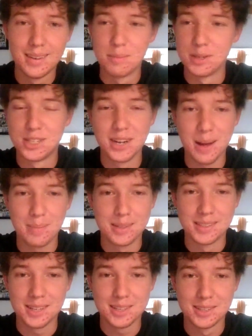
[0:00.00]
but shit
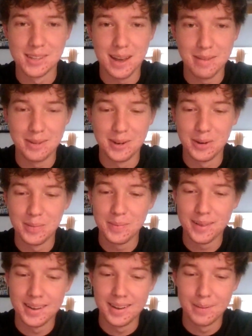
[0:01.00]
happens, such is life, you
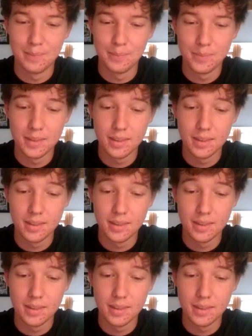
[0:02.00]
know.